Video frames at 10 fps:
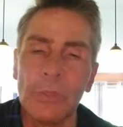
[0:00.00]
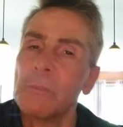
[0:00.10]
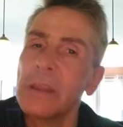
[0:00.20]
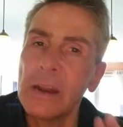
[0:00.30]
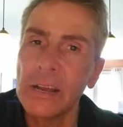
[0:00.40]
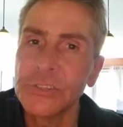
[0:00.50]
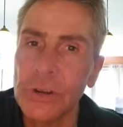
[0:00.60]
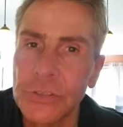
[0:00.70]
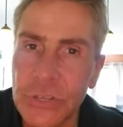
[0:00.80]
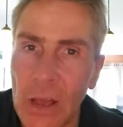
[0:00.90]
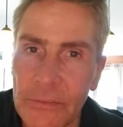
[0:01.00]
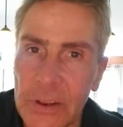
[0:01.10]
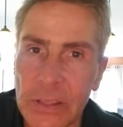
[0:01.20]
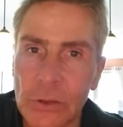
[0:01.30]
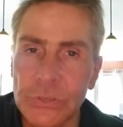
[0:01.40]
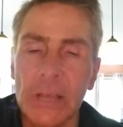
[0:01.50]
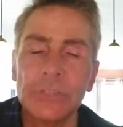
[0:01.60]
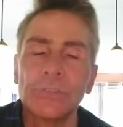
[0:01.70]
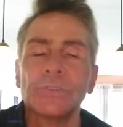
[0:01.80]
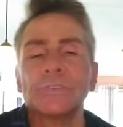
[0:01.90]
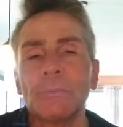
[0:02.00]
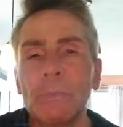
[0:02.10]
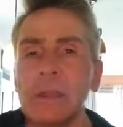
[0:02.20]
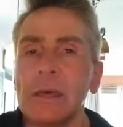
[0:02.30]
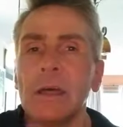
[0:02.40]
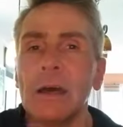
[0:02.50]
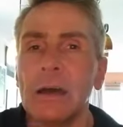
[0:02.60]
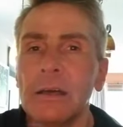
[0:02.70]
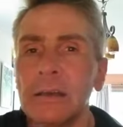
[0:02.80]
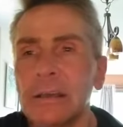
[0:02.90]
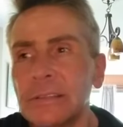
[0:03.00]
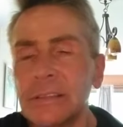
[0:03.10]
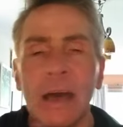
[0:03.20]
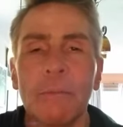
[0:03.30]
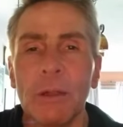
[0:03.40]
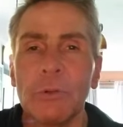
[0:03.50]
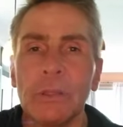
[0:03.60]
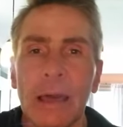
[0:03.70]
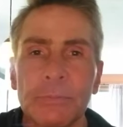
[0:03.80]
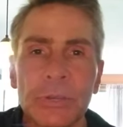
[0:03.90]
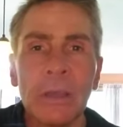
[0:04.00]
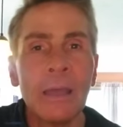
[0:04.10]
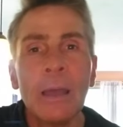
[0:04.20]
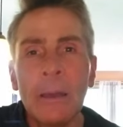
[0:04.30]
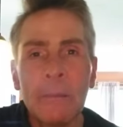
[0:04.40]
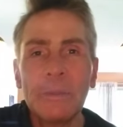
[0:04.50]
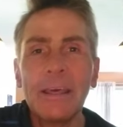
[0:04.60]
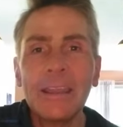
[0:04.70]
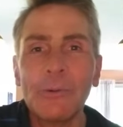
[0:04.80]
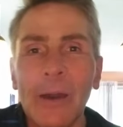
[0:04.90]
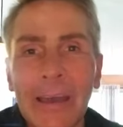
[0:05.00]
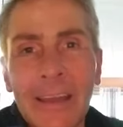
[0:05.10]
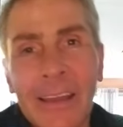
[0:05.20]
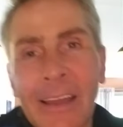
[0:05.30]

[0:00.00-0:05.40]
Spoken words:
The minute I start softening those edges is the time I relapse. But anyway,